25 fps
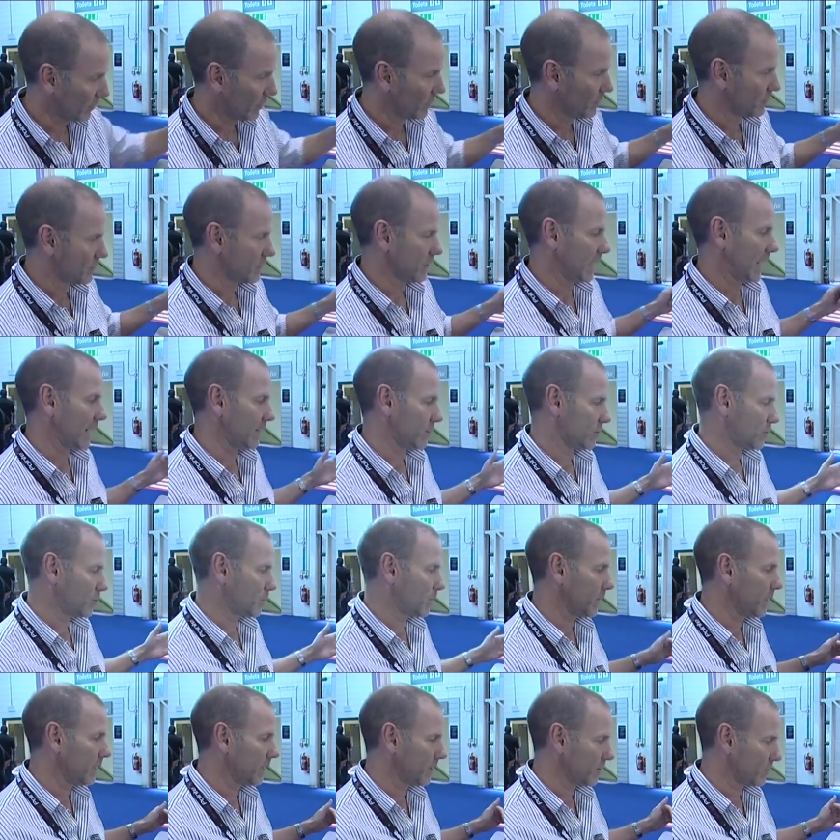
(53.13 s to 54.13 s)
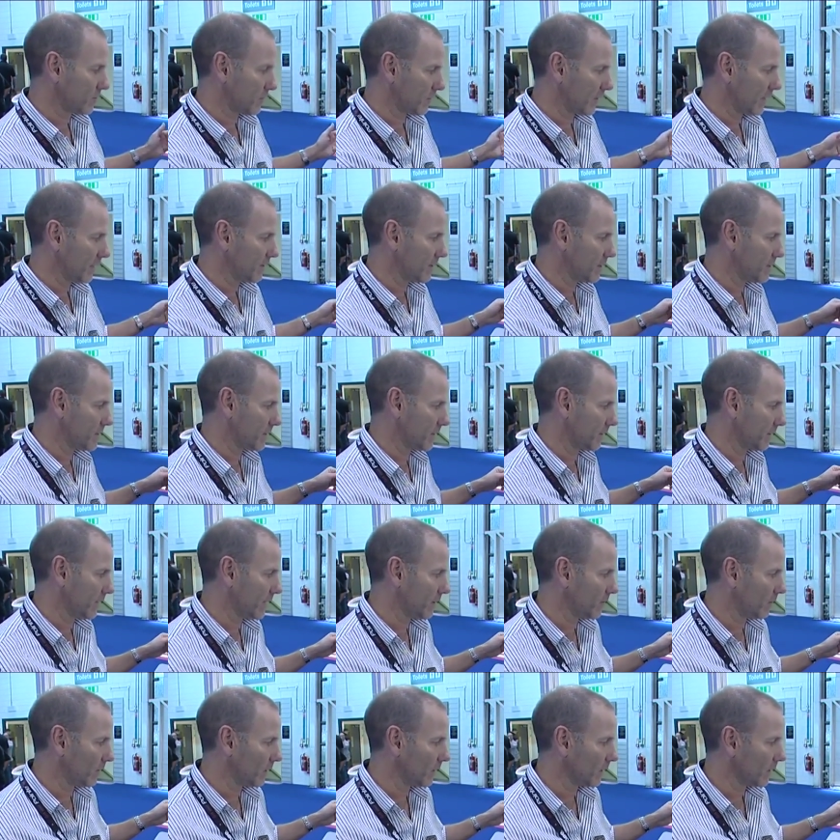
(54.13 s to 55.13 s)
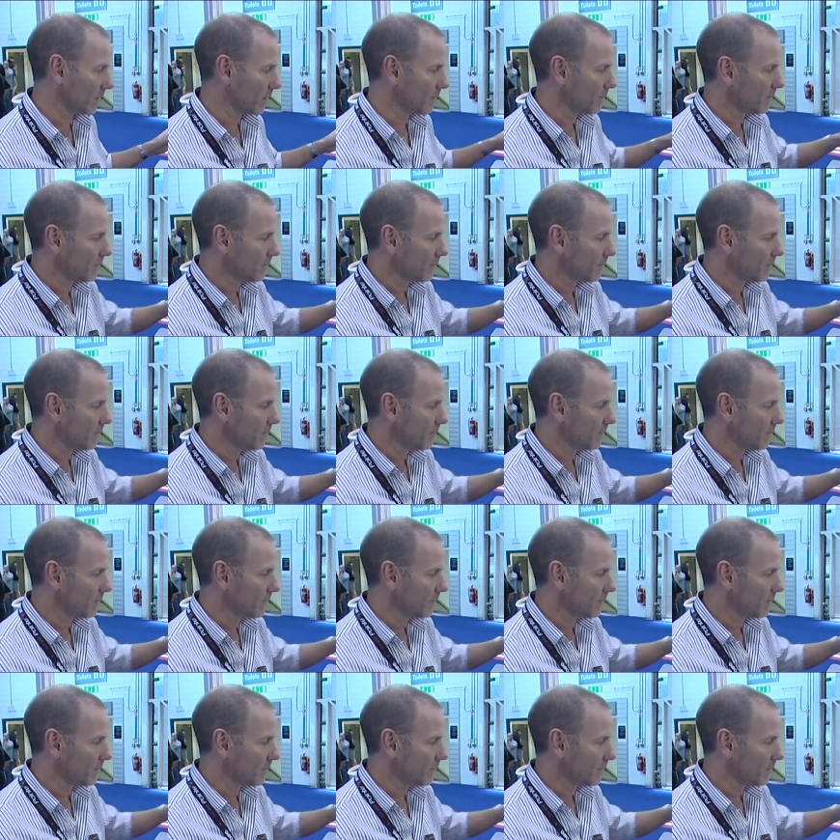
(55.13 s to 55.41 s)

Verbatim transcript: you're using our speakers for our digital network.